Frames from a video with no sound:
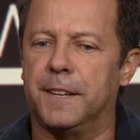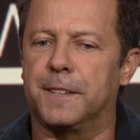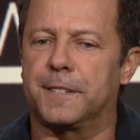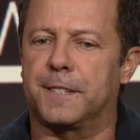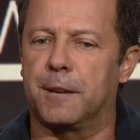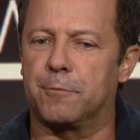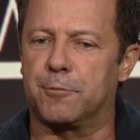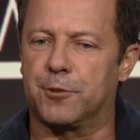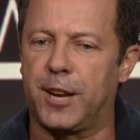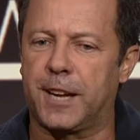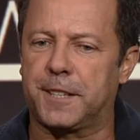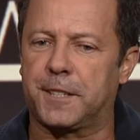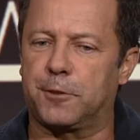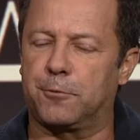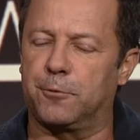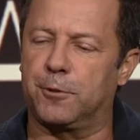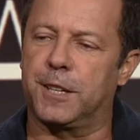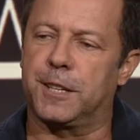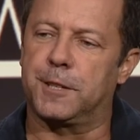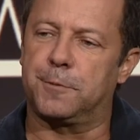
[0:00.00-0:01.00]
subjected
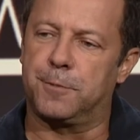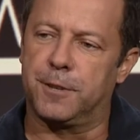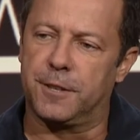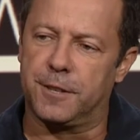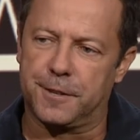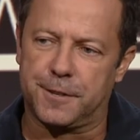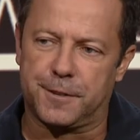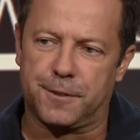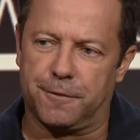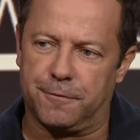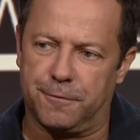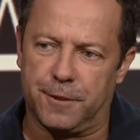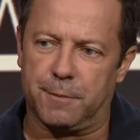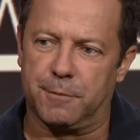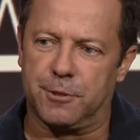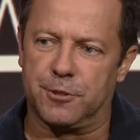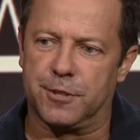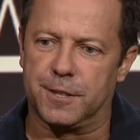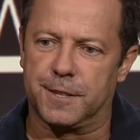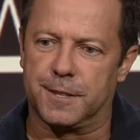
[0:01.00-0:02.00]
to the experience of the
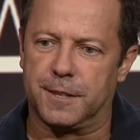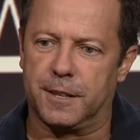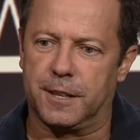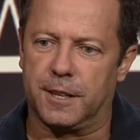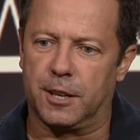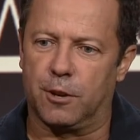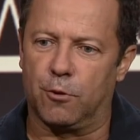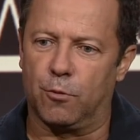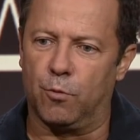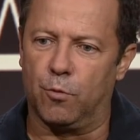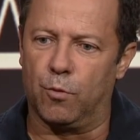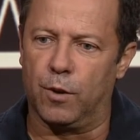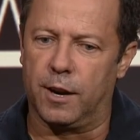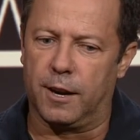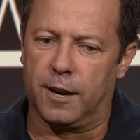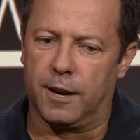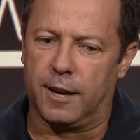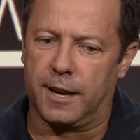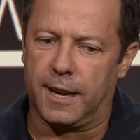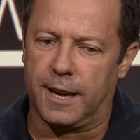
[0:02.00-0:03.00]
images, you know,
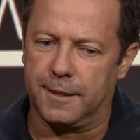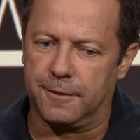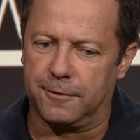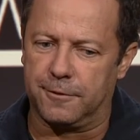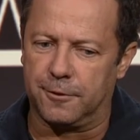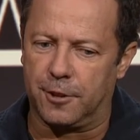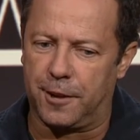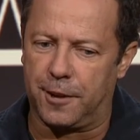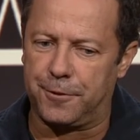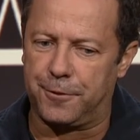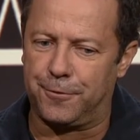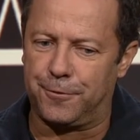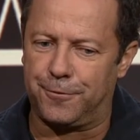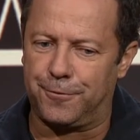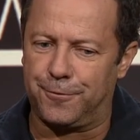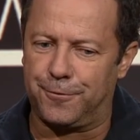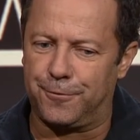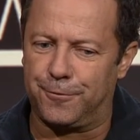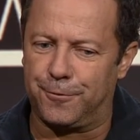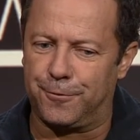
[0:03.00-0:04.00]
uh, and not,
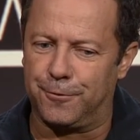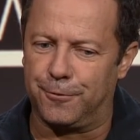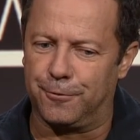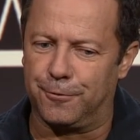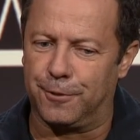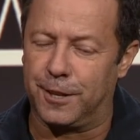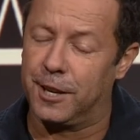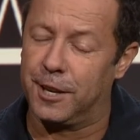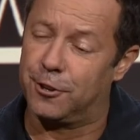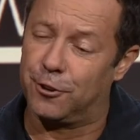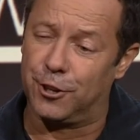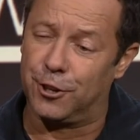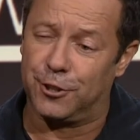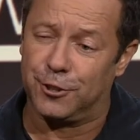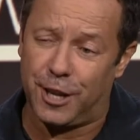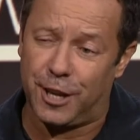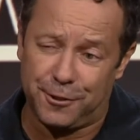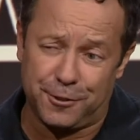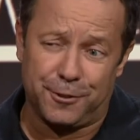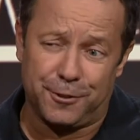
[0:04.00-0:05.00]
to encourage,
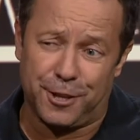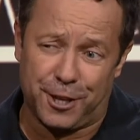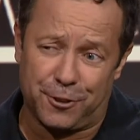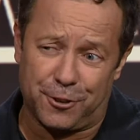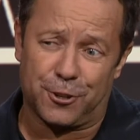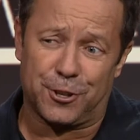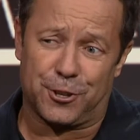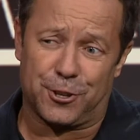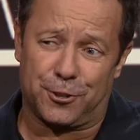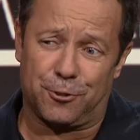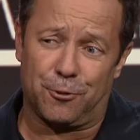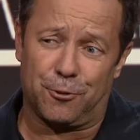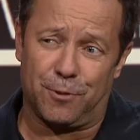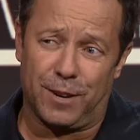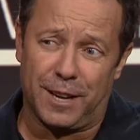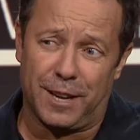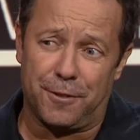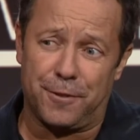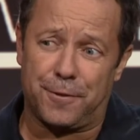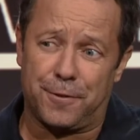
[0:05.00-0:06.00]
not encouraged to
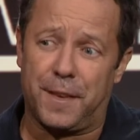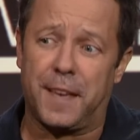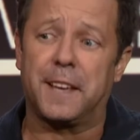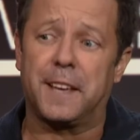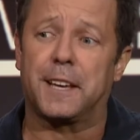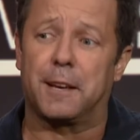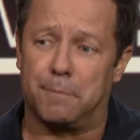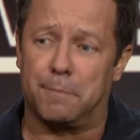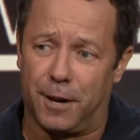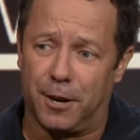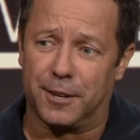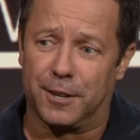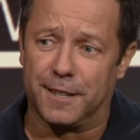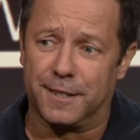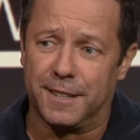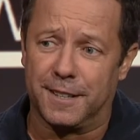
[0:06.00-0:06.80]
really think about it.